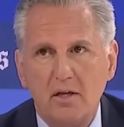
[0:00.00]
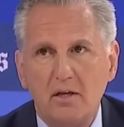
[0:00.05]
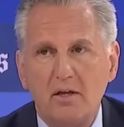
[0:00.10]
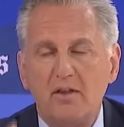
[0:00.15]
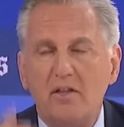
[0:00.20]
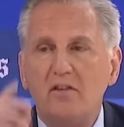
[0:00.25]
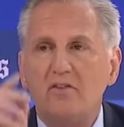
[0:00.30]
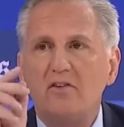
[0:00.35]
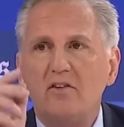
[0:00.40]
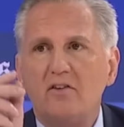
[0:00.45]

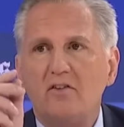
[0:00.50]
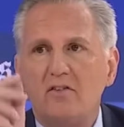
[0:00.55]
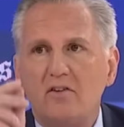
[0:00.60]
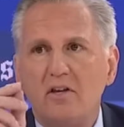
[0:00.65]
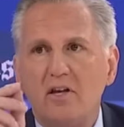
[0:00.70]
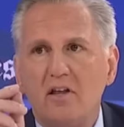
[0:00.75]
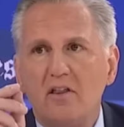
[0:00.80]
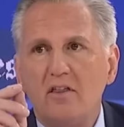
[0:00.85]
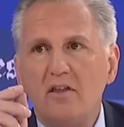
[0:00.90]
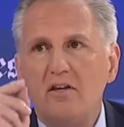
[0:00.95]
This is
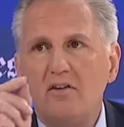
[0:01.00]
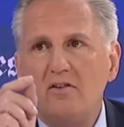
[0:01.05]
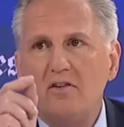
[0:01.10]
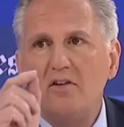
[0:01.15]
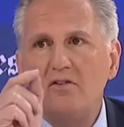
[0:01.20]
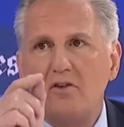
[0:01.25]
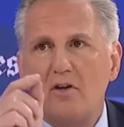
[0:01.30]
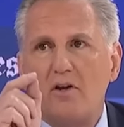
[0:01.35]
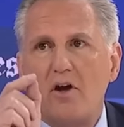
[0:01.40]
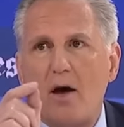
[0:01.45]

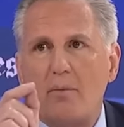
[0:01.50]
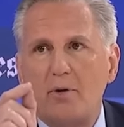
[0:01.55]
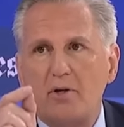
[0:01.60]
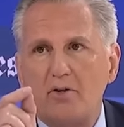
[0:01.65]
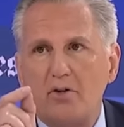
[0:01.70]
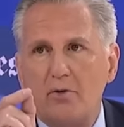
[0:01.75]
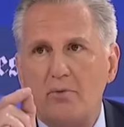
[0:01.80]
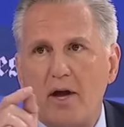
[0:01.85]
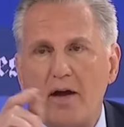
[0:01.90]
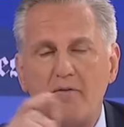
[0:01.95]
an
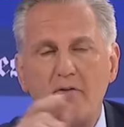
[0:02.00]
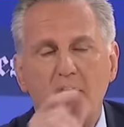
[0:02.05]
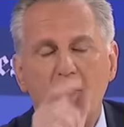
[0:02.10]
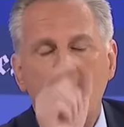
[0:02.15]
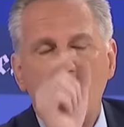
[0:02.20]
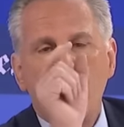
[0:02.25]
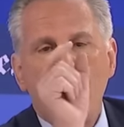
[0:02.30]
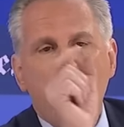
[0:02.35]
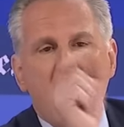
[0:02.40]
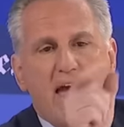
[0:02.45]
opportunity we have.
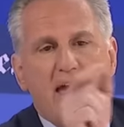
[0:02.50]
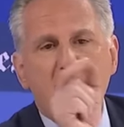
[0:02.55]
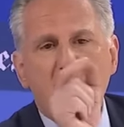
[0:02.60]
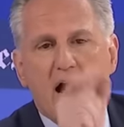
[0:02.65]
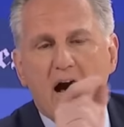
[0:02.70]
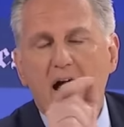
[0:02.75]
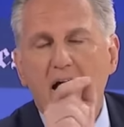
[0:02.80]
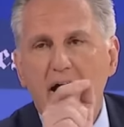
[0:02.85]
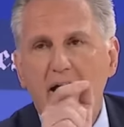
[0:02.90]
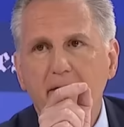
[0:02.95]

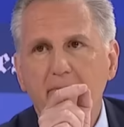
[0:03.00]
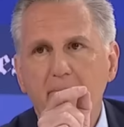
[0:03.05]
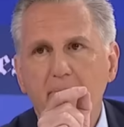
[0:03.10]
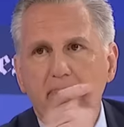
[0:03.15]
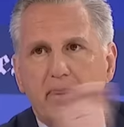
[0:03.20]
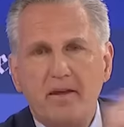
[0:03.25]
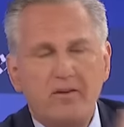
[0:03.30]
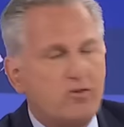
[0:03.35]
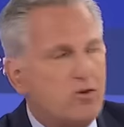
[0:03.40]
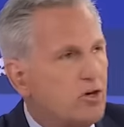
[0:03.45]
AI
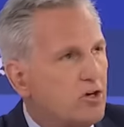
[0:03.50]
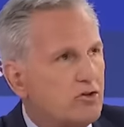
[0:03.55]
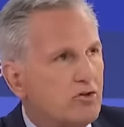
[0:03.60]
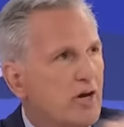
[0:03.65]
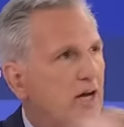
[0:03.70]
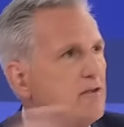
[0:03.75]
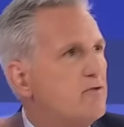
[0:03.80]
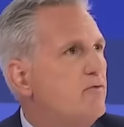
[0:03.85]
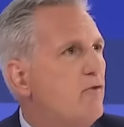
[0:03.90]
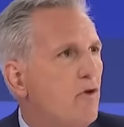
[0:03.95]
is going to
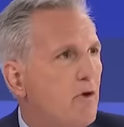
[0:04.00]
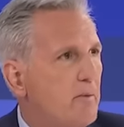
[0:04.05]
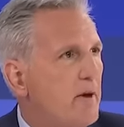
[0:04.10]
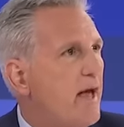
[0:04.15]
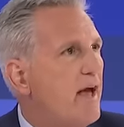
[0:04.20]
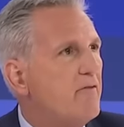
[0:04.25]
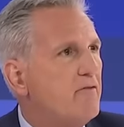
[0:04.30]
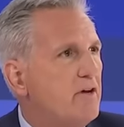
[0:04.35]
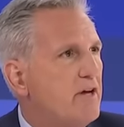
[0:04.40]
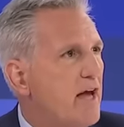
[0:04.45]
transform
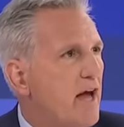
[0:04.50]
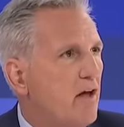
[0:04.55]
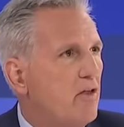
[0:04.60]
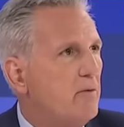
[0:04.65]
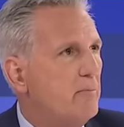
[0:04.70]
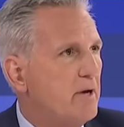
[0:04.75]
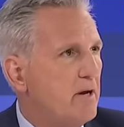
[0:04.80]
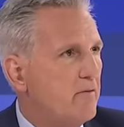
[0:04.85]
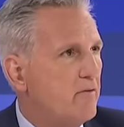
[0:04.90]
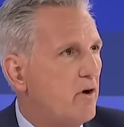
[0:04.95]
every
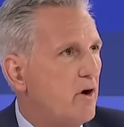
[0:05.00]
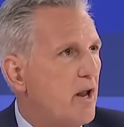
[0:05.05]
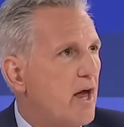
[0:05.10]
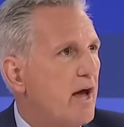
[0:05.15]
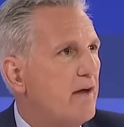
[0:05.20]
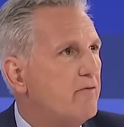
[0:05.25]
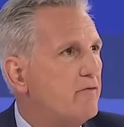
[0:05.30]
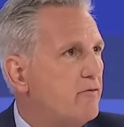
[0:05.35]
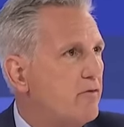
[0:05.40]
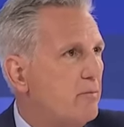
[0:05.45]
element of our
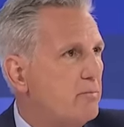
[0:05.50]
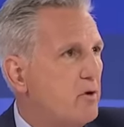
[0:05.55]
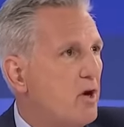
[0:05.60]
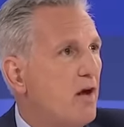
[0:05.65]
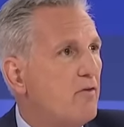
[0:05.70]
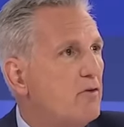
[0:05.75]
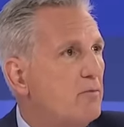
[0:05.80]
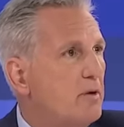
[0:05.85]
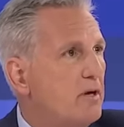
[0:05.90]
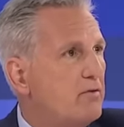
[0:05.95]
life, from
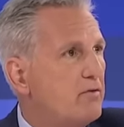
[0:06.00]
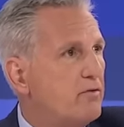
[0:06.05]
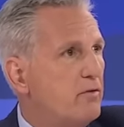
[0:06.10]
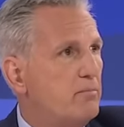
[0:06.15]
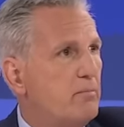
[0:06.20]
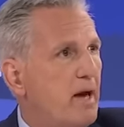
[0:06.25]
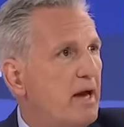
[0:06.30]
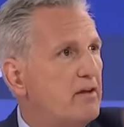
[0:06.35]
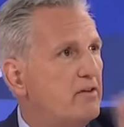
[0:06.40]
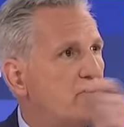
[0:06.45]
government, from
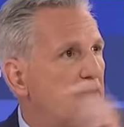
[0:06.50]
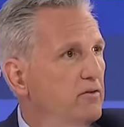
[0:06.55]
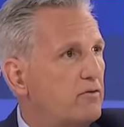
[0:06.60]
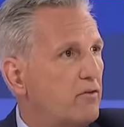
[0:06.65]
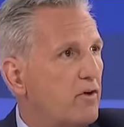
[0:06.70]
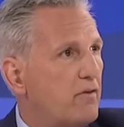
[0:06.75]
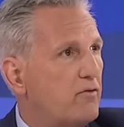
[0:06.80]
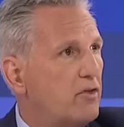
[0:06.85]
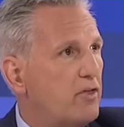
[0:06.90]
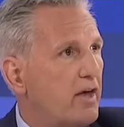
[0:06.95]
medicine, for
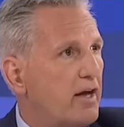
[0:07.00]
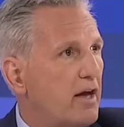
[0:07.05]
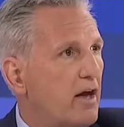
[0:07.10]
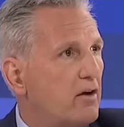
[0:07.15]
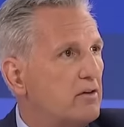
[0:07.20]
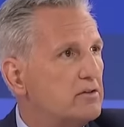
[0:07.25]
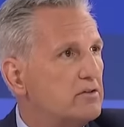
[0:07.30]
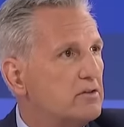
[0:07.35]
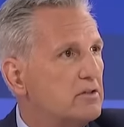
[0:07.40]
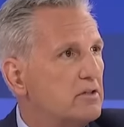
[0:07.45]
everything
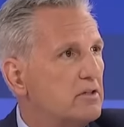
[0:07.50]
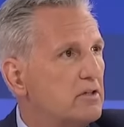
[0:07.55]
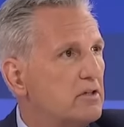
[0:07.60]
else.